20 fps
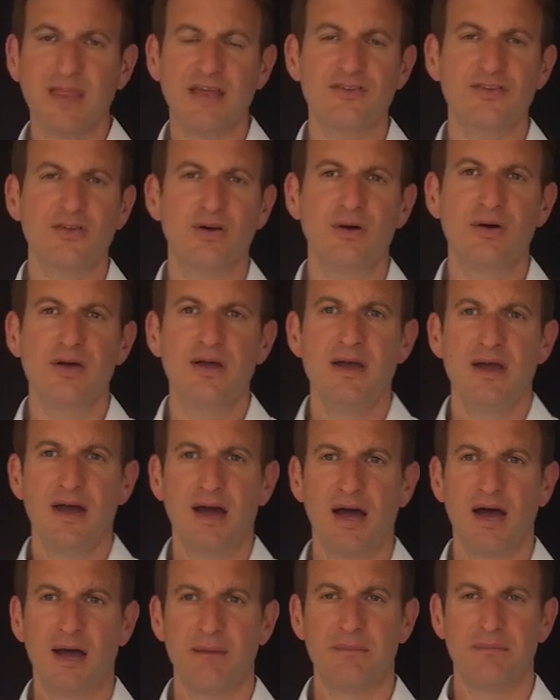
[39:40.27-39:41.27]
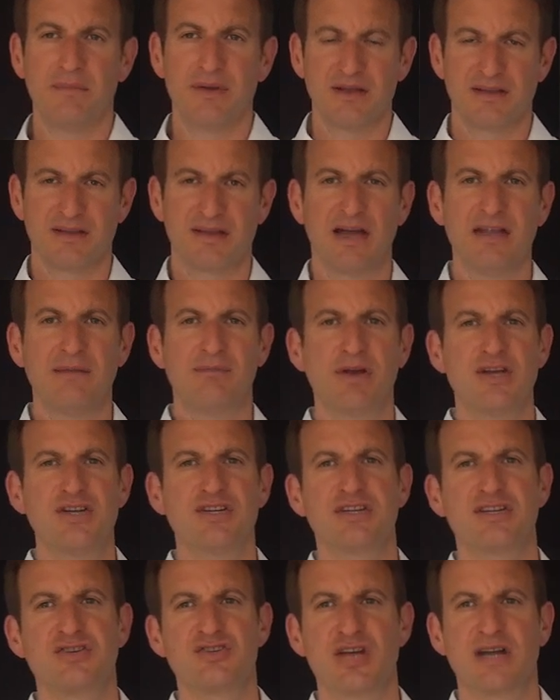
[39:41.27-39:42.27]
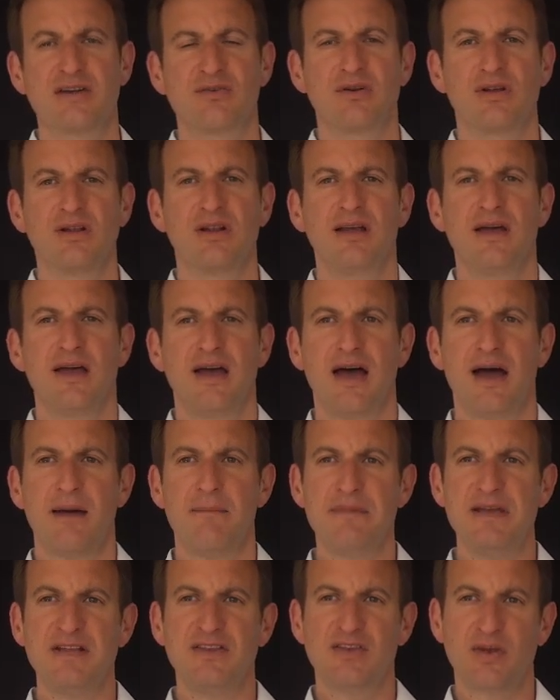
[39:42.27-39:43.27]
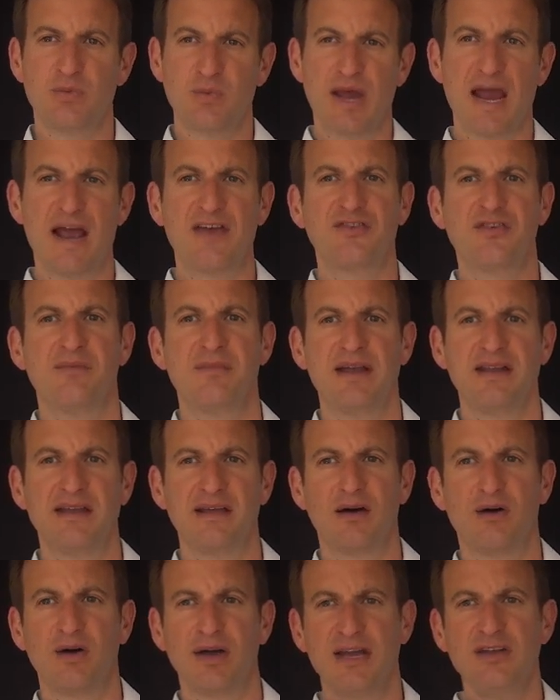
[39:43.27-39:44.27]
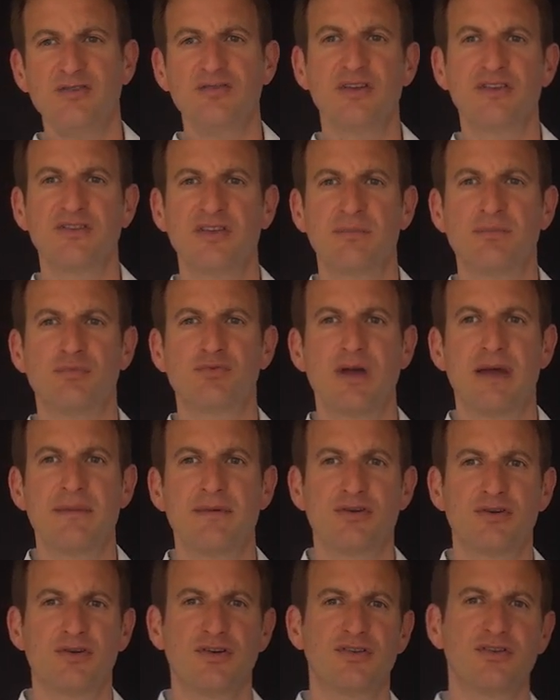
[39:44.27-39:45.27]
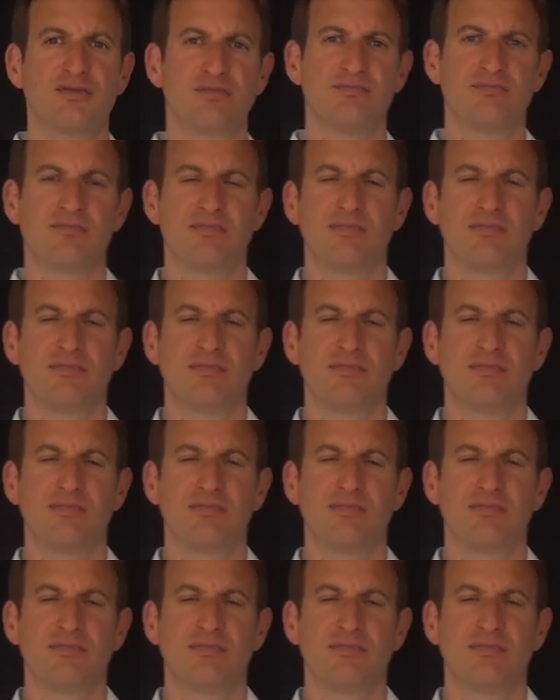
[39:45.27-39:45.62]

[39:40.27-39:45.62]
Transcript: So calibration in general means that we're estimating our intrinsic parameters